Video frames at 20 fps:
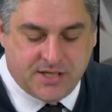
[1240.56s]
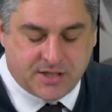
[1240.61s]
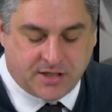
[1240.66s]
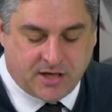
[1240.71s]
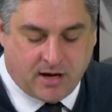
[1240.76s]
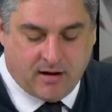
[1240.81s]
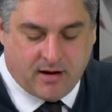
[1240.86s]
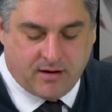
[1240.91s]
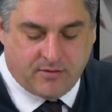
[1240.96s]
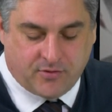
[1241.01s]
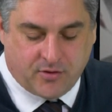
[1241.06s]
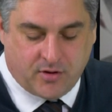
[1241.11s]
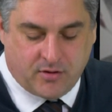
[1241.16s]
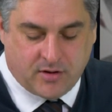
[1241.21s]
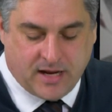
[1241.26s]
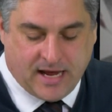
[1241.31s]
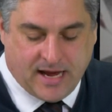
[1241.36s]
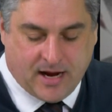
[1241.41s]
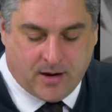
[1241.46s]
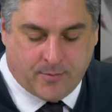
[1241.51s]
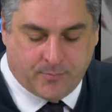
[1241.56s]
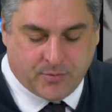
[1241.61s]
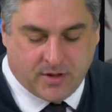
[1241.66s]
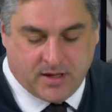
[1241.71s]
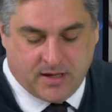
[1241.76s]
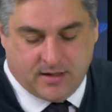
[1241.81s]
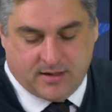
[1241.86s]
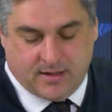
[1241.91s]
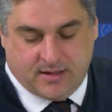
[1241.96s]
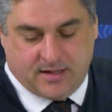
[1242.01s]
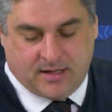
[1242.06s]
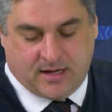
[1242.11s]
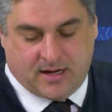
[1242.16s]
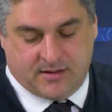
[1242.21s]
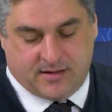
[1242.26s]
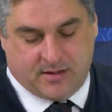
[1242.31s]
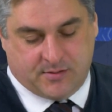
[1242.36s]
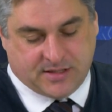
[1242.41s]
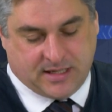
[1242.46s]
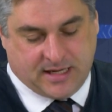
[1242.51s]
are going through now. You know,
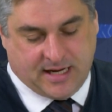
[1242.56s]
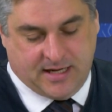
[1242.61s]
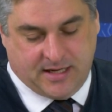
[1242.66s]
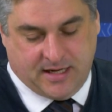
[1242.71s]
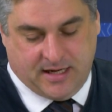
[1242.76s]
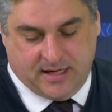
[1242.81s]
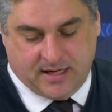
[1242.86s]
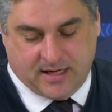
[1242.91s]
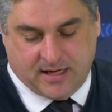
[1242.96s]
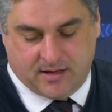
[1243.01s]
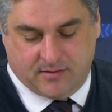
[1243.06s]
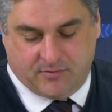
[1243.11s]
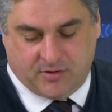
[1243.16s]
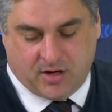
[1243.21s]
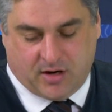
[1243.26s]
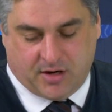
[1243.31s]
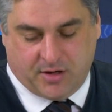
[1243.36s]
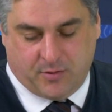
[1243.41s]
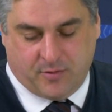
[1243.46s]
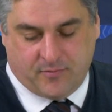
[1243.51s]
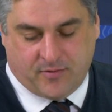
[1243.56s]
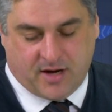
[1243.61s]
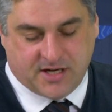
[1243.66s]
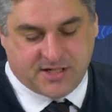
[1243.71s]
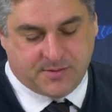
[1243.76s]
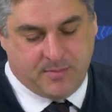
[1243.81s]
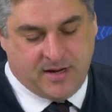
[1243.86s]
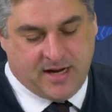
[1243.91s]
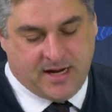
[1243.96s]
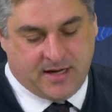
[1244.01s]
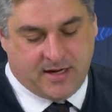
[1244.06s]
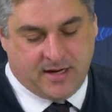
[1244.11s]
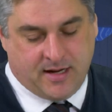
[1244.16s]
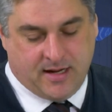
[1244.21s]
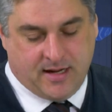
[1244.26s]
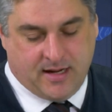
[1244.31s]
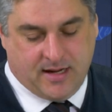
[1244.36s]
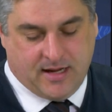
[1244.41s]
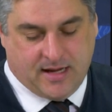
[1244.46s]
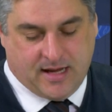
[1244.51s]
there was a lady uh, of Cardiff who invited me in,
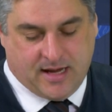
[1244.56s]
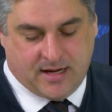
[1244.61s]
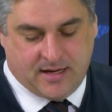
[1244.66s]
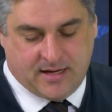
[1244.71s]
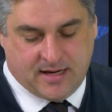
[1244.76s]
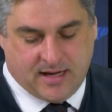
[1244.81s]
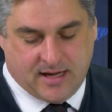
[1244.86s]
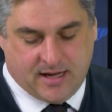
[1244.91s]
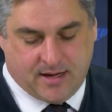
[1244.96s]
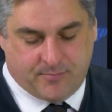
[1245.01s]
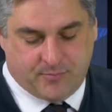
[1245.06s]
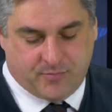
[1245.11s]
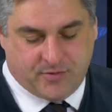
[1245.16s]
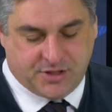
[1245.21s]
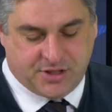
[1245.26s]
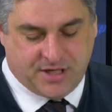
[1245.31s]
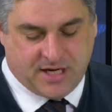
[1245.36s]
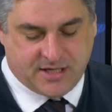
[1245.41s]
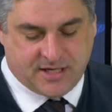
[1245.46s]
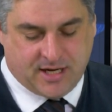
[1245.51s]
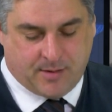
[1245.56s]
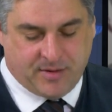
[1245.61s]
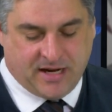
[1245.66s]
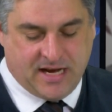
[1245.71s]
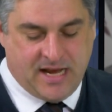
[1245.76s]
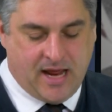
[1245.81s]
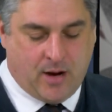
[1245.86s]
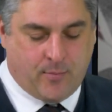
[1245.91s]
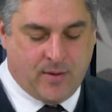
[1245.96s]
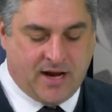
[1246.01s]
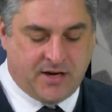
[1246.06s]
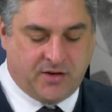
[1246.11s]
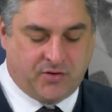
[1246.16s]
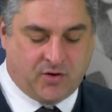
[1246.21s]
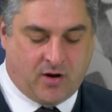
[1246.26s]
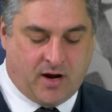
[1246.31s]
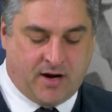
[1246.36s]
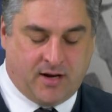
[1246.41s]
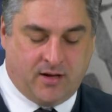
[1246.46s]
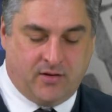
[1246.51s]
and uh, she ended up being a knitwear
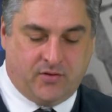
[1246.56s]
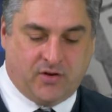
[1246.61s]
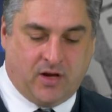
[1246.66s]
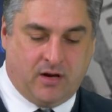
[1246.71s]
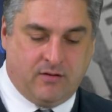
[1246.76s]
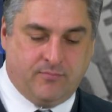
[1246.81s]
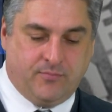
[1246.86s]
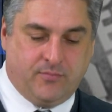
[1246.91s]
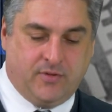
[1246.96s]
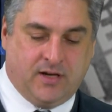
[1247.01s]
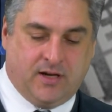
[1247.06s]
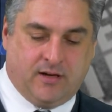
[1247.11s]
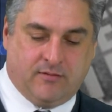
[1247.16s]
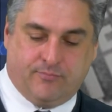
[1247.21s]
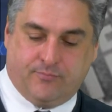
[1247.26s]
designer. So, you know,